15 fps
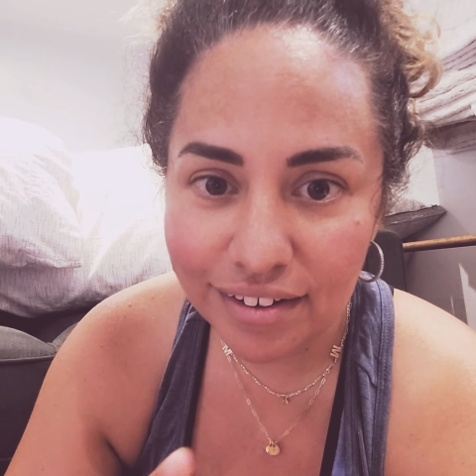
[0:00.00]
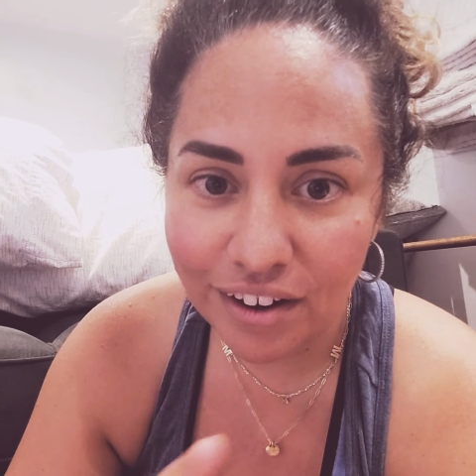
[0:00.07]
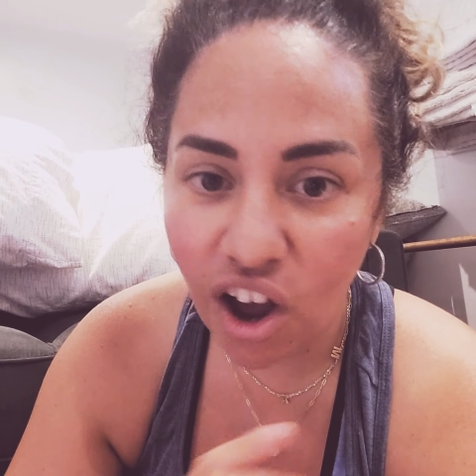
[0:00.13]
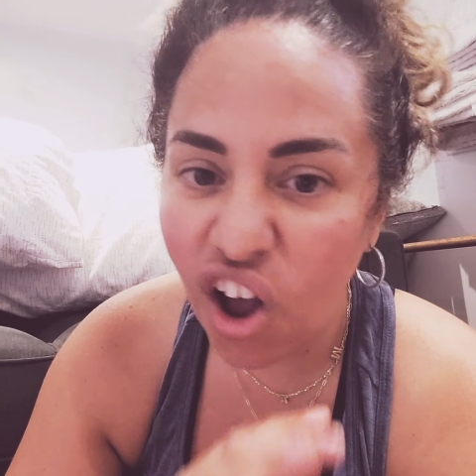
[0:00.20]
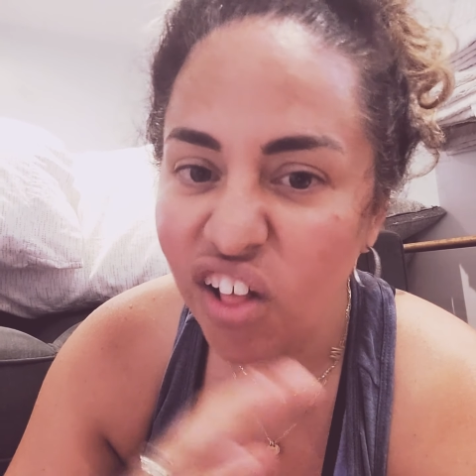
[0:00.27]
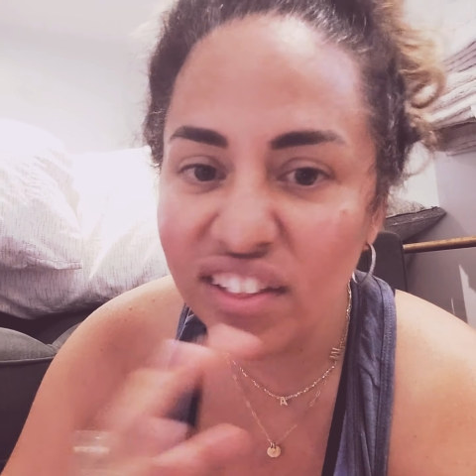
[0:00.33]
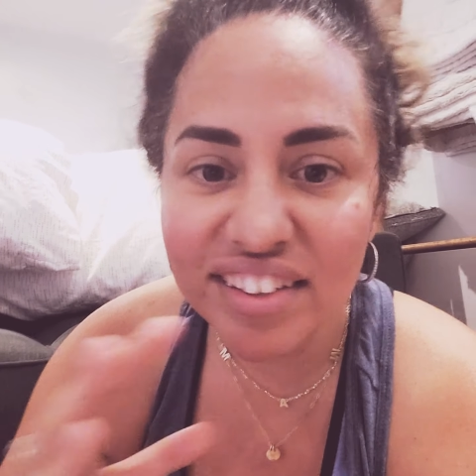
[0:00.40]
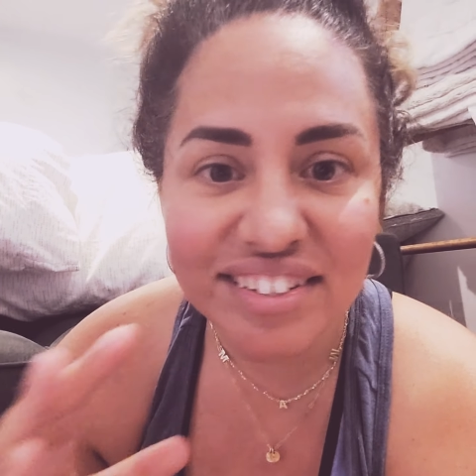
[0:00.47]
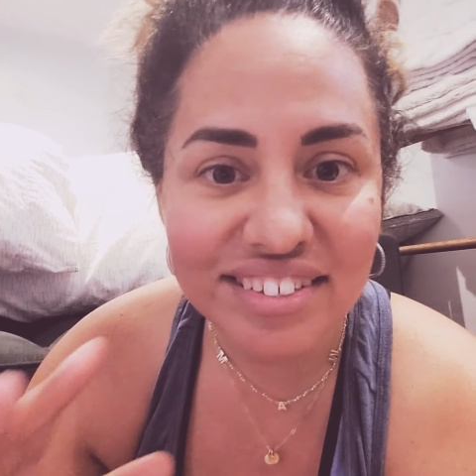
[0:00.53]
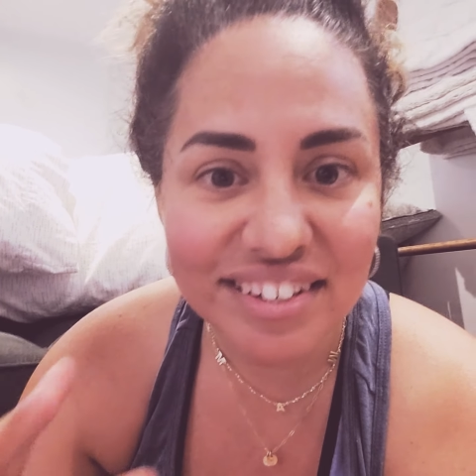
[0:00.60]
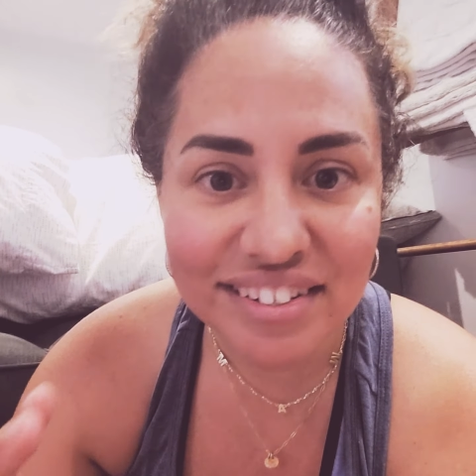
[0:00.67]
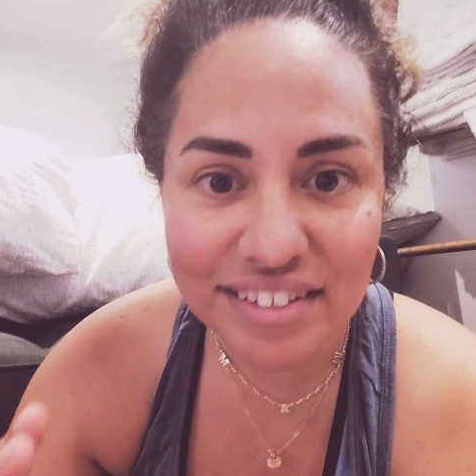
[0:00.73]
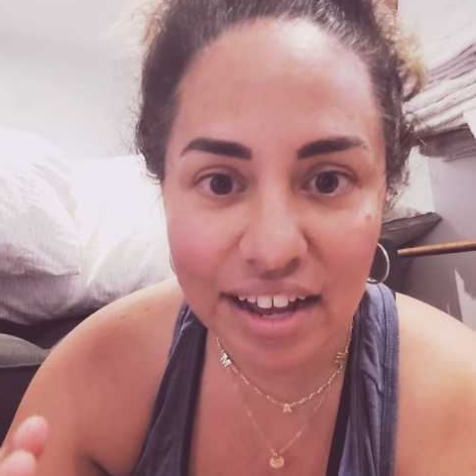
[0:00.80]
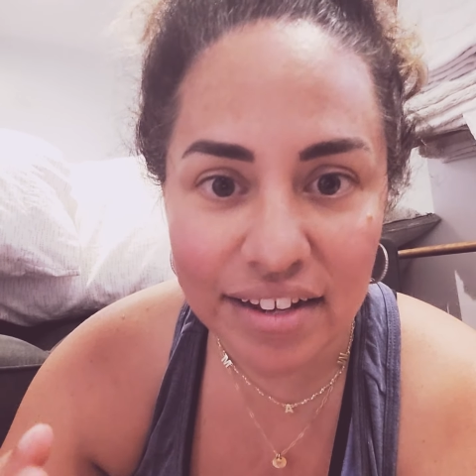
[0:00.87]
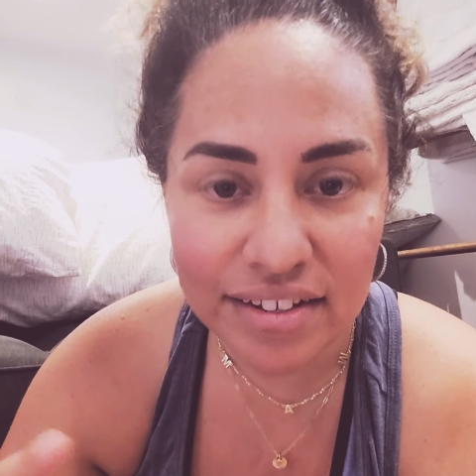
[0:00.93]
All the
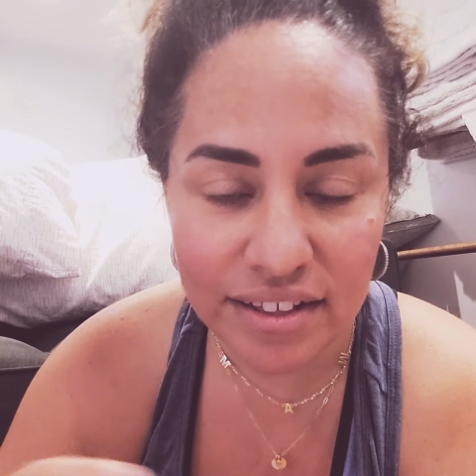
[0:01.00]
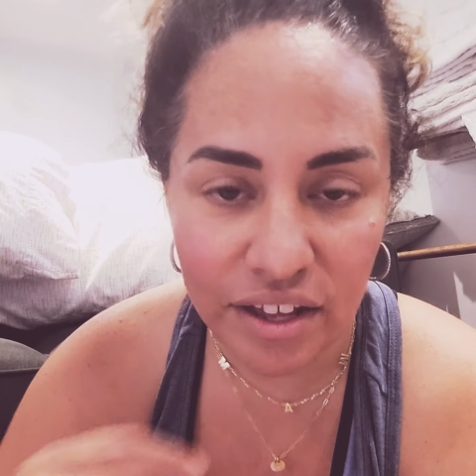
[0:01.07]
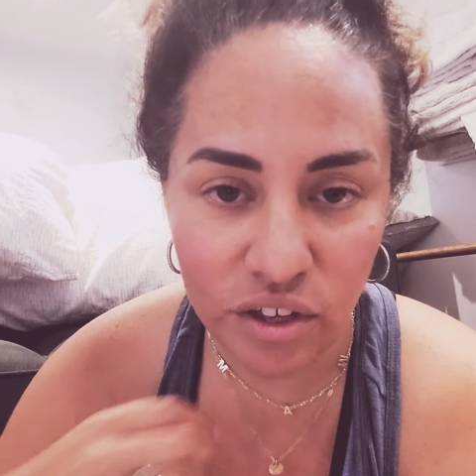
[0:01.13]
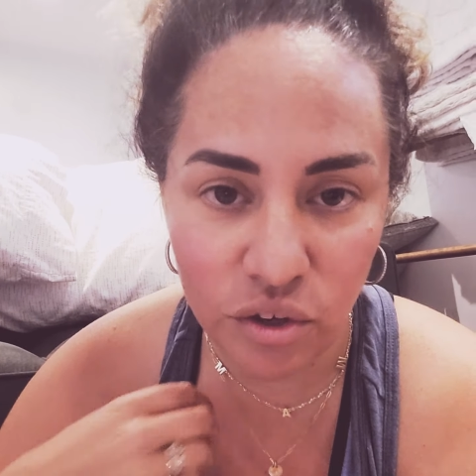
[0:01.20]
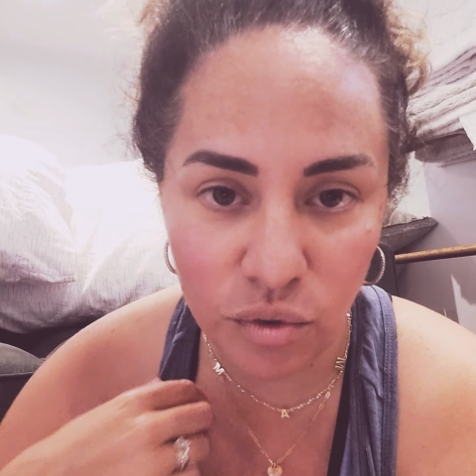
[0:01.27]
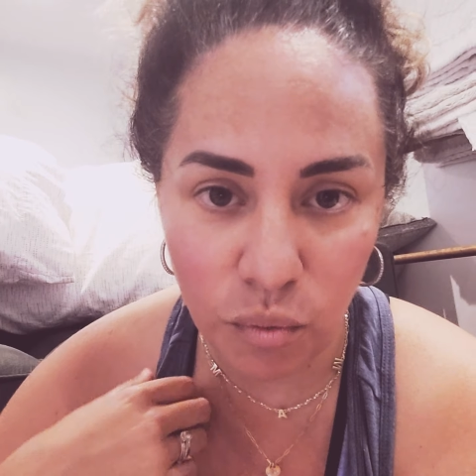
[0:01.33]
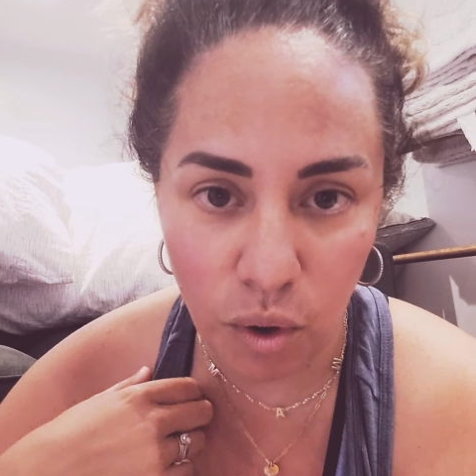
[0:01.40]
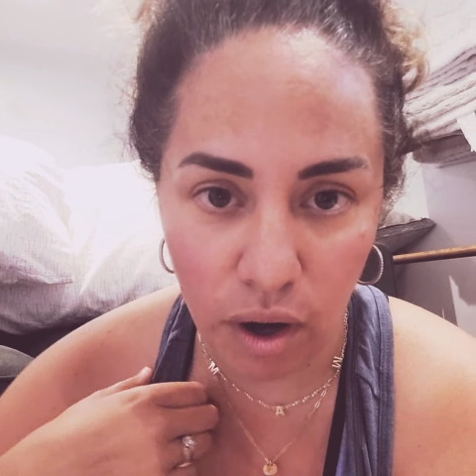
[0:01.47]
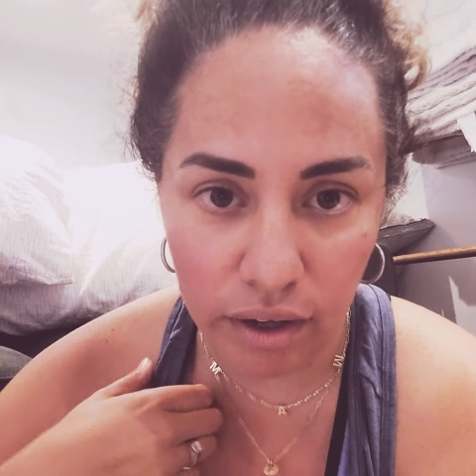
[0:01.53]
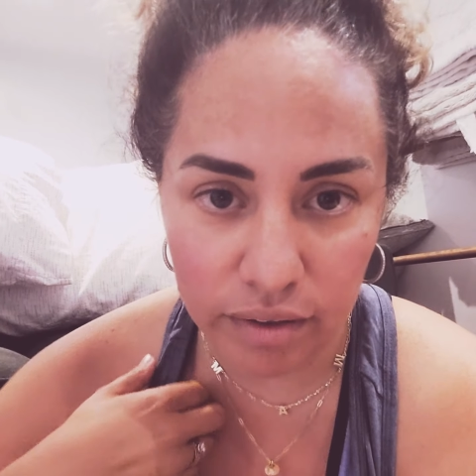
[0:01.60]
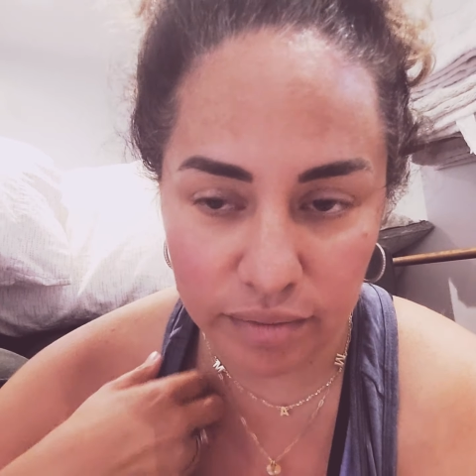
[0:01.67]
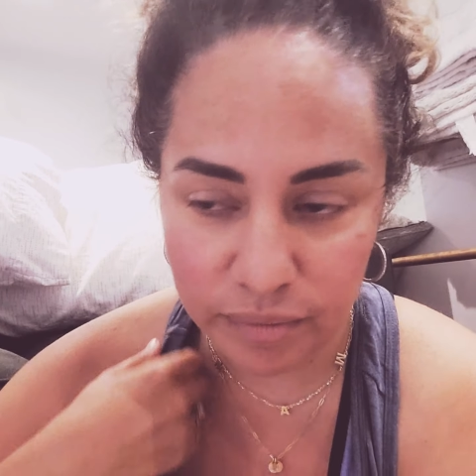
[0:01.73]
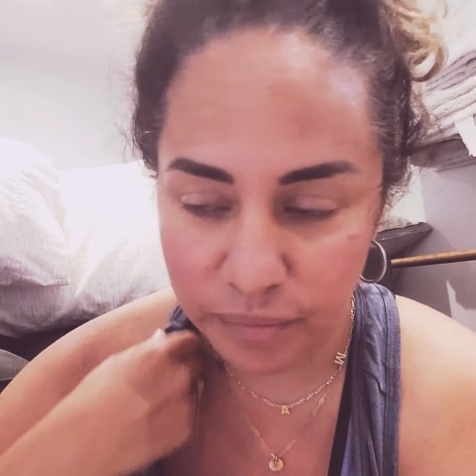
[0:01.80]
success that you want.